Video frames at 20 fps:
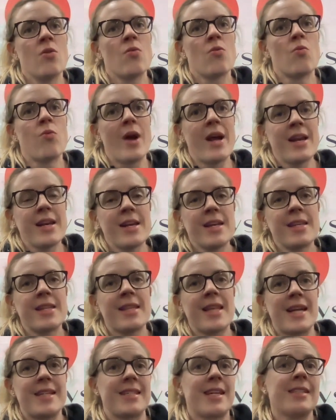When
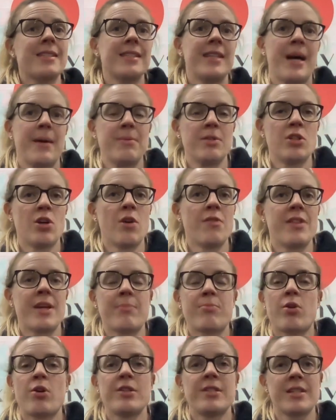that doesn't happen though, if that
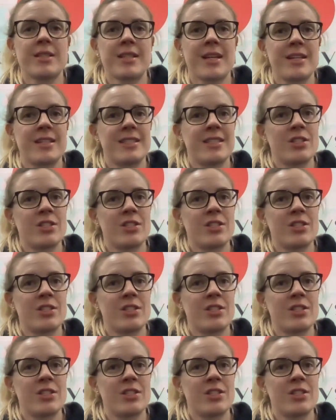process gets